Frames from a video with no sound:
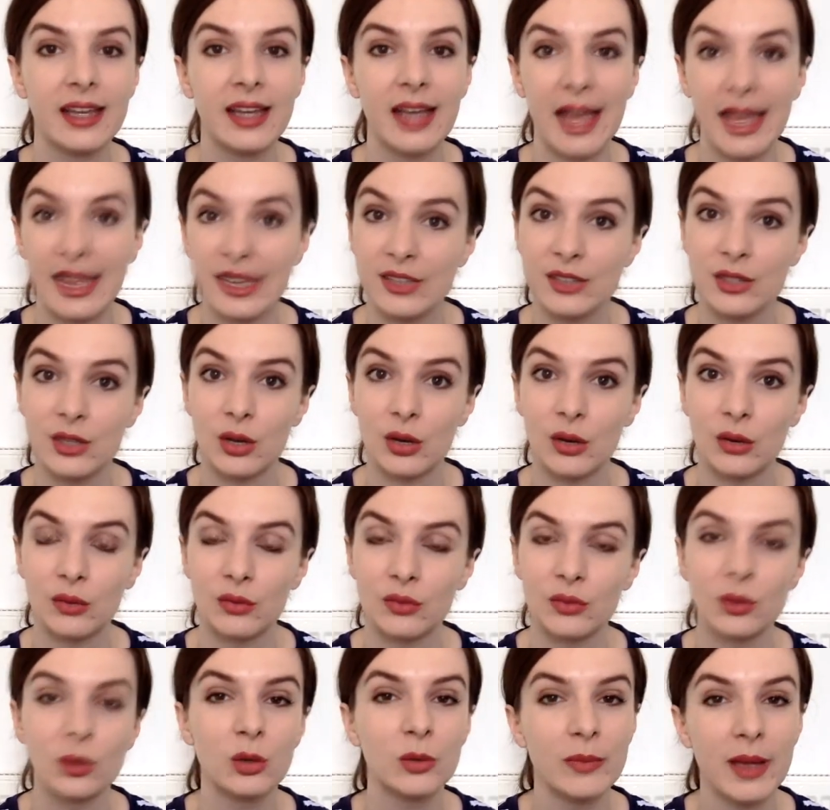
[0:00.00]
end
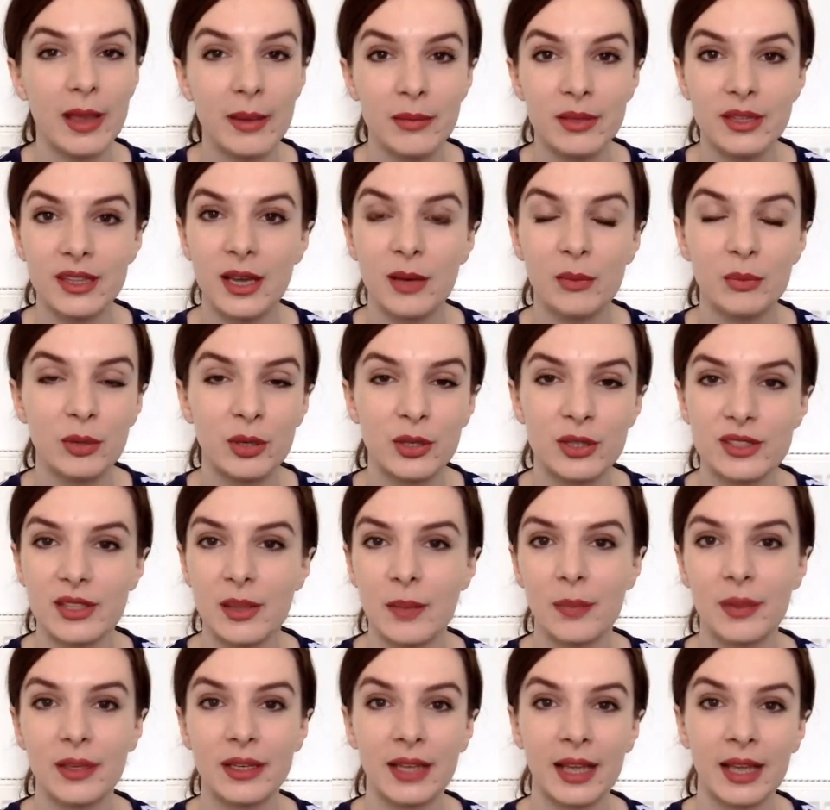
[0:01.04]
of. Or maybe they'll put
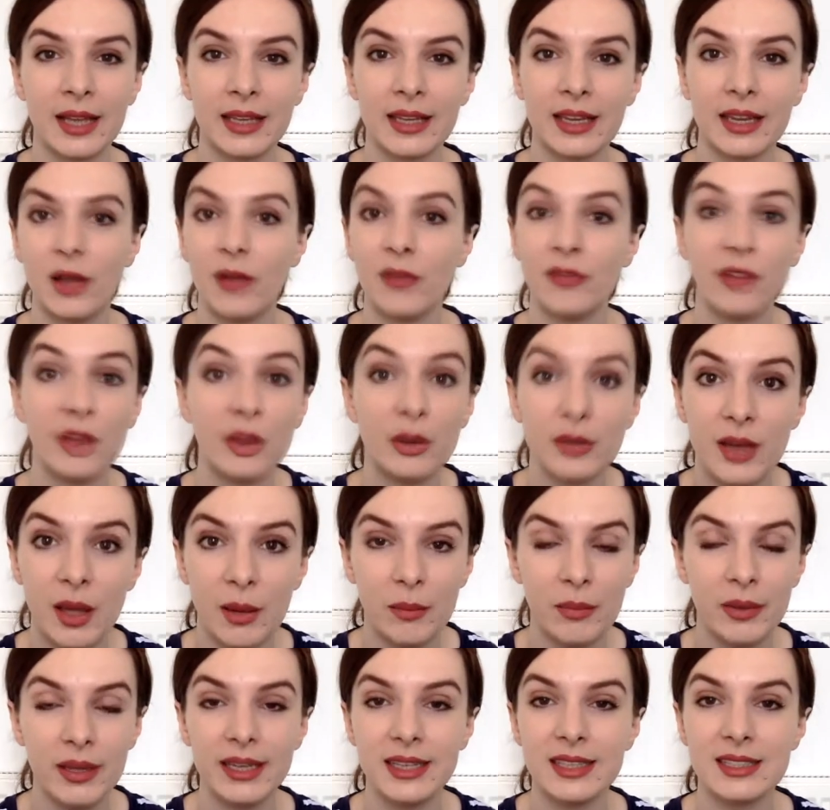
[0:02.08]
something like a phone
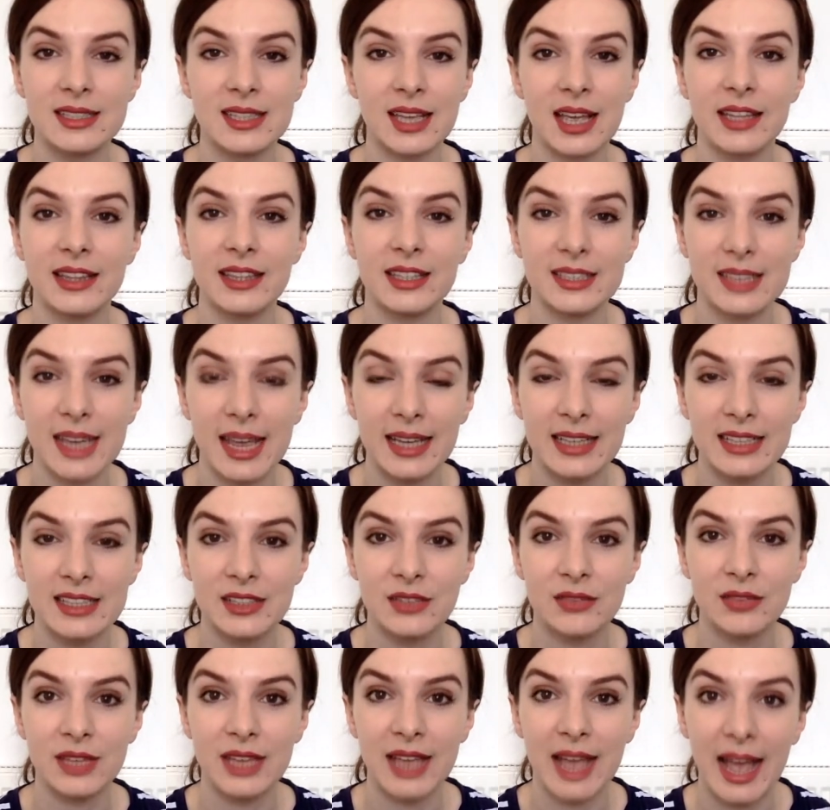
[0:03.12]
number inside the
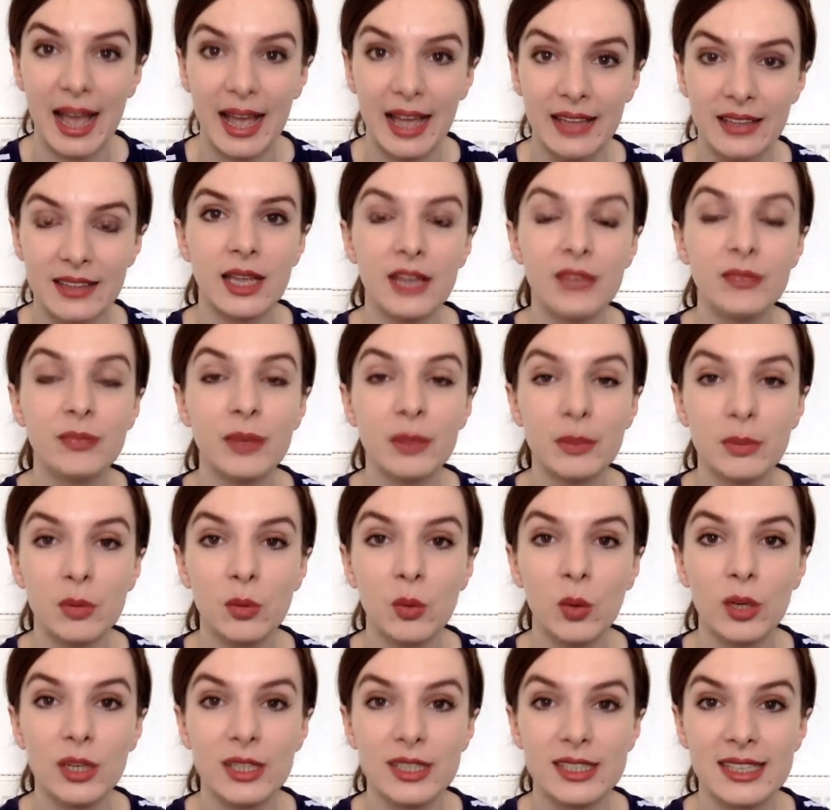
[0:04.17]
text of the ad. If
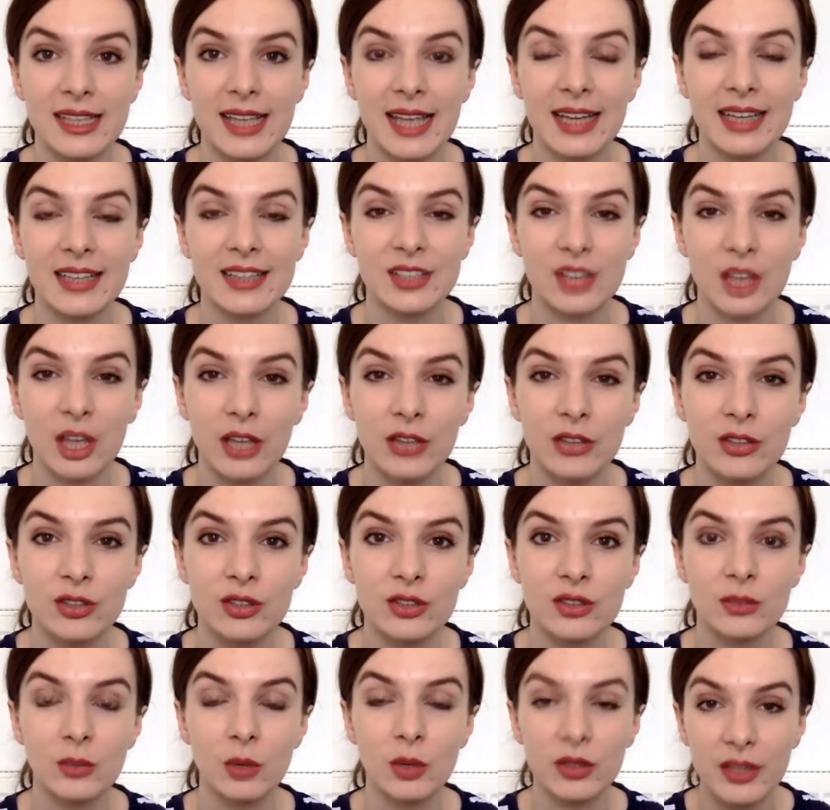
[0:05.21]
people wanted to get in
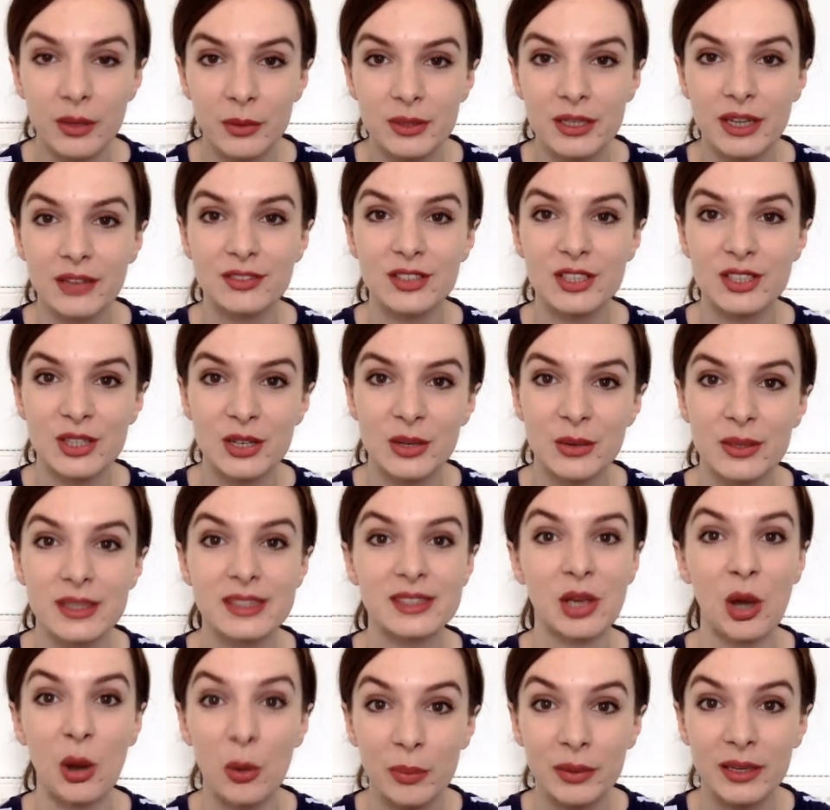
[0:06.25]
touch, what they would have to do
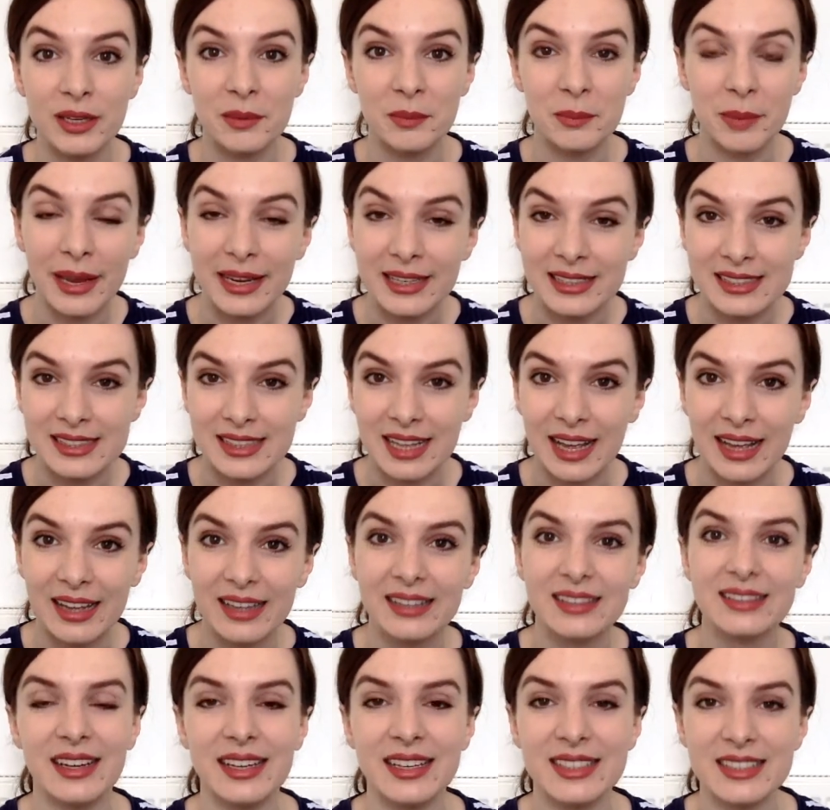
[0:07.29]
is copy and paste
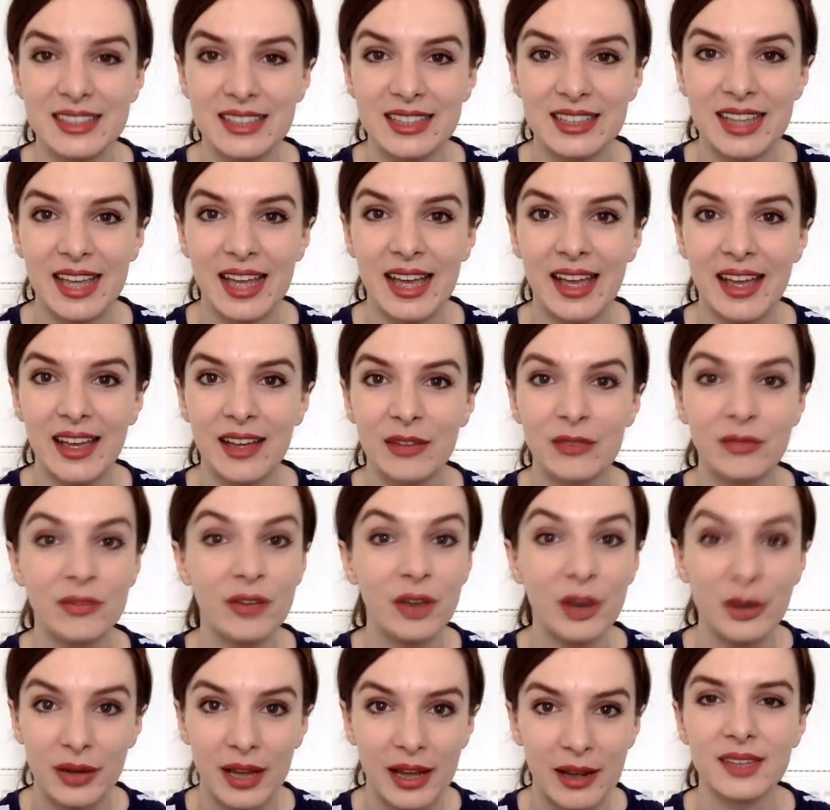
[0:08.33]
that into their
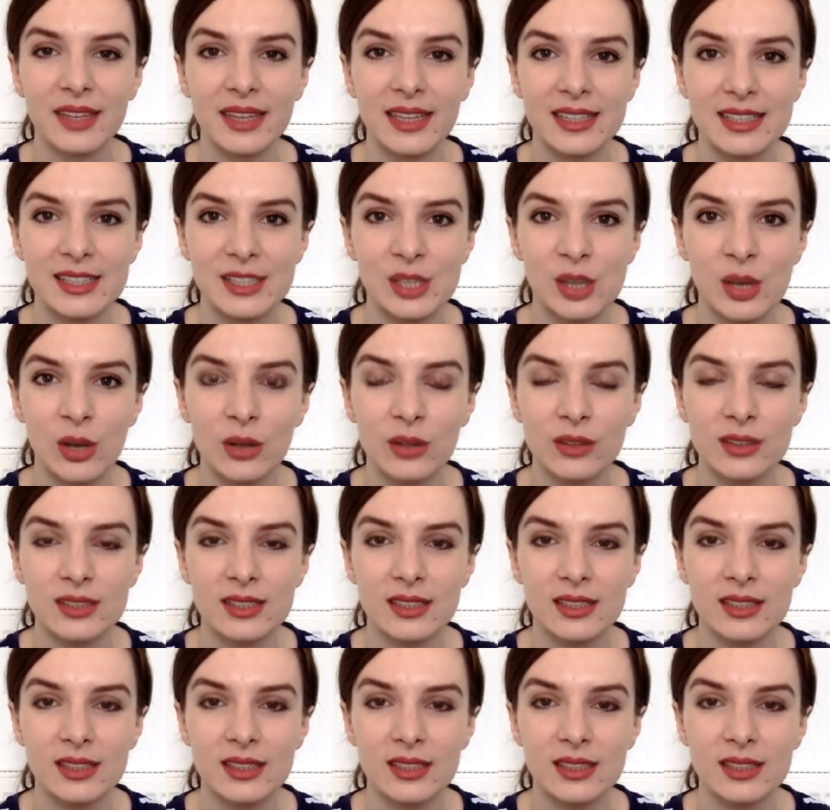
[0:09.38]
phone app. It's not